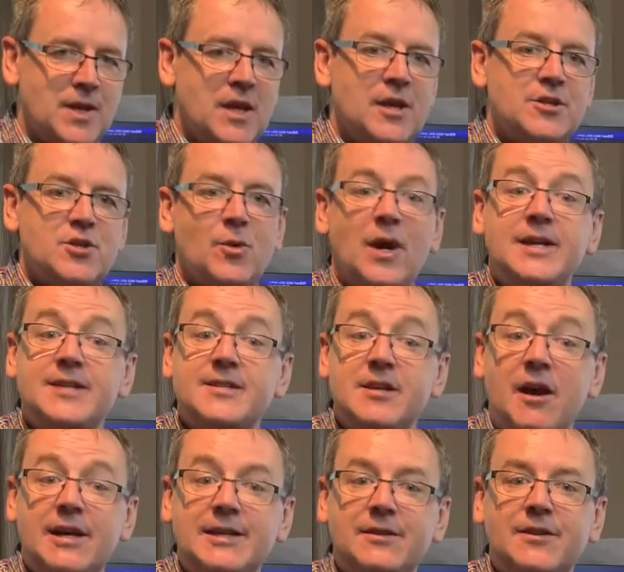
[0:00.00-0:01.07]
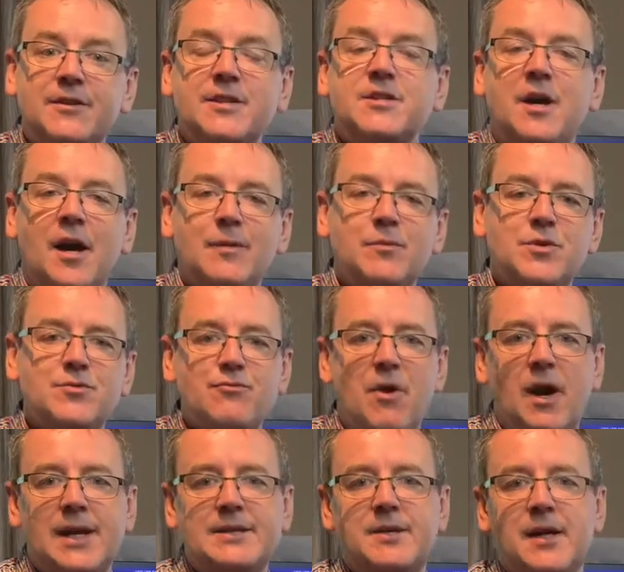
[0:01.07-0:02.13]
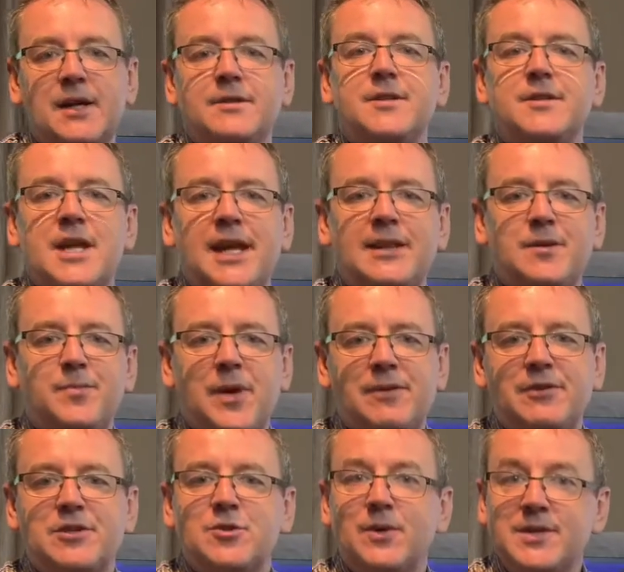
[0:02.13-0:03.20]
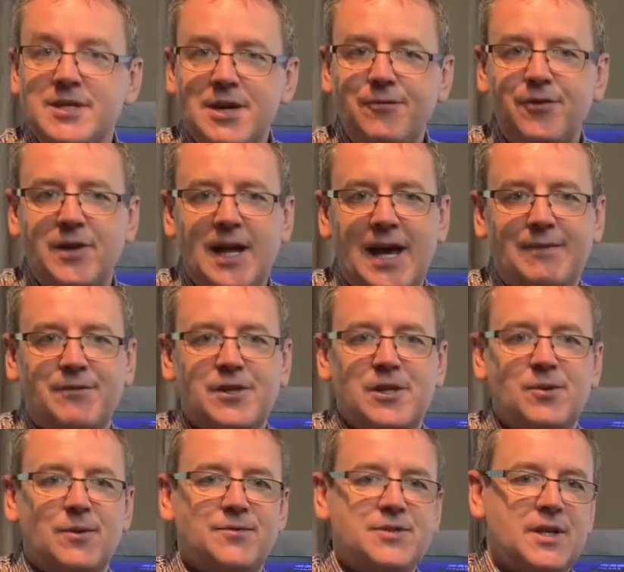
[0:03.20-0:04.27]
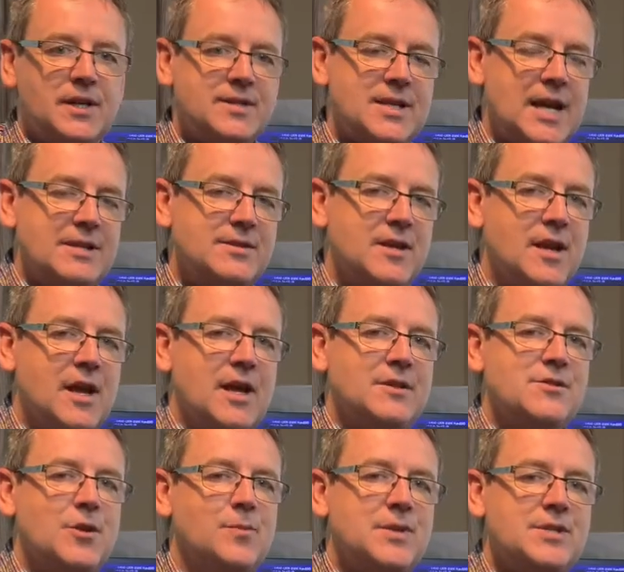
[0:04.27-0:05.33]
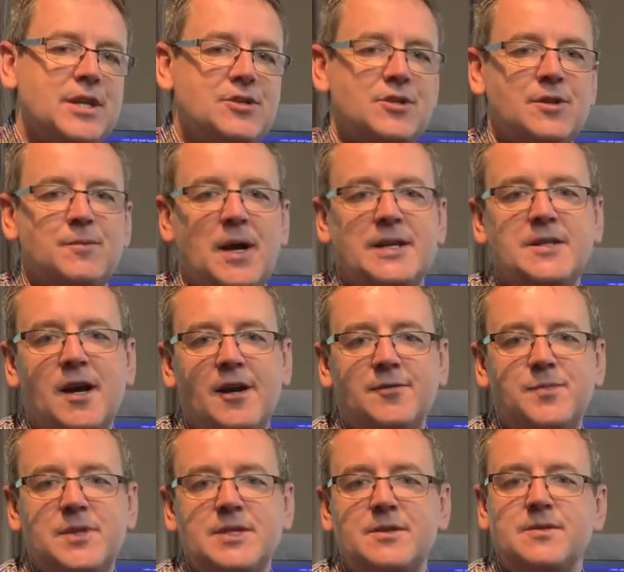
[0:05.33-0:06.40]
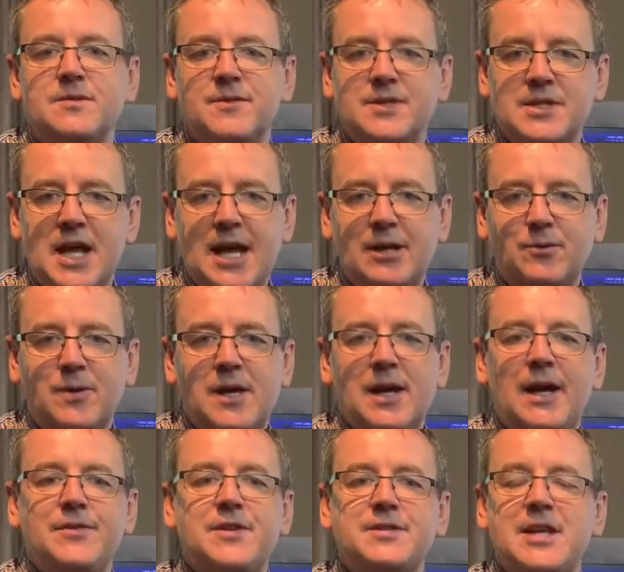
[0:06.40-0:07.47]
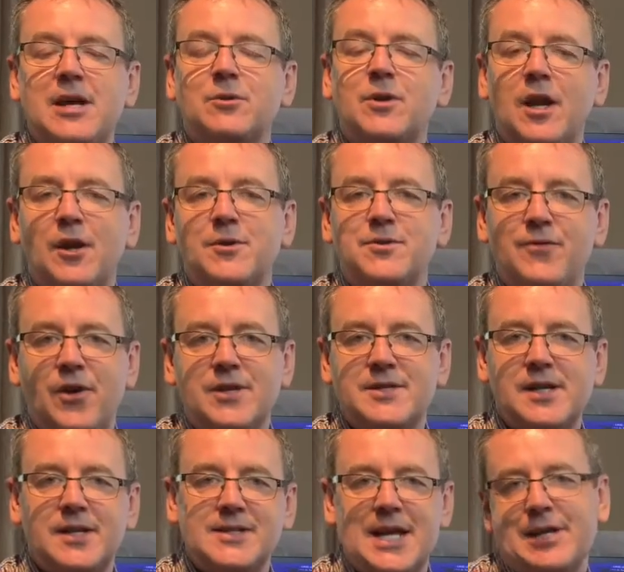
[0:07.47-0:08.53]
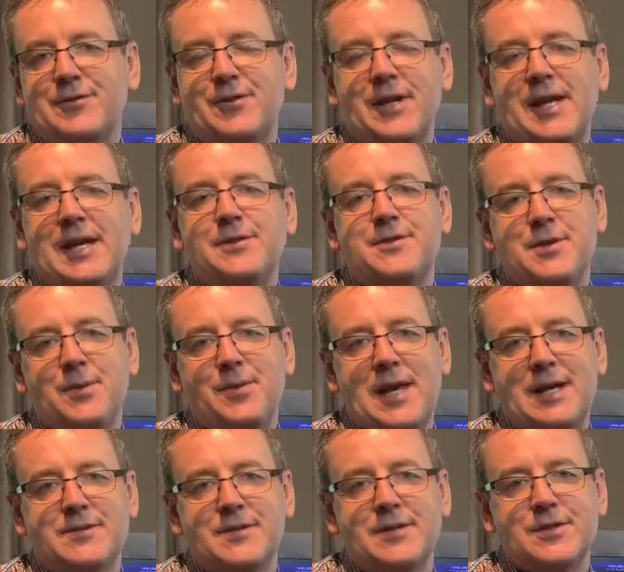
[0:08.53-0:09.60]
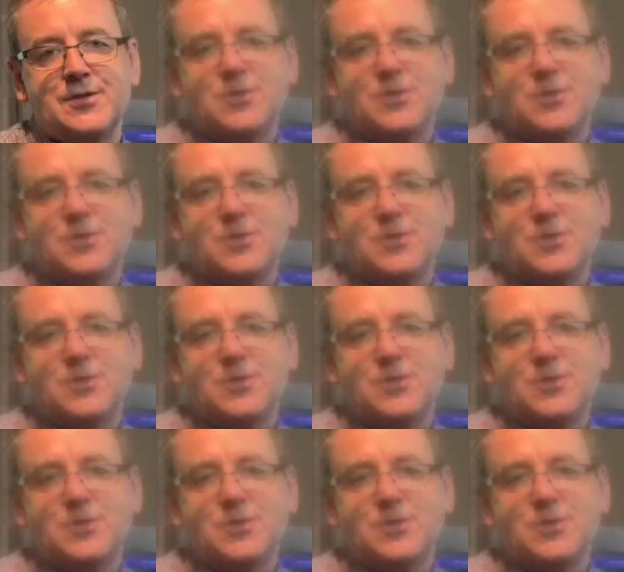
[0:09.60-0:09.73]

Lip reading: So I decided that the time was right to take the pivot to a different avenue of success, and so positioned my dive business for sale, and the sale closed very successfully in 2012.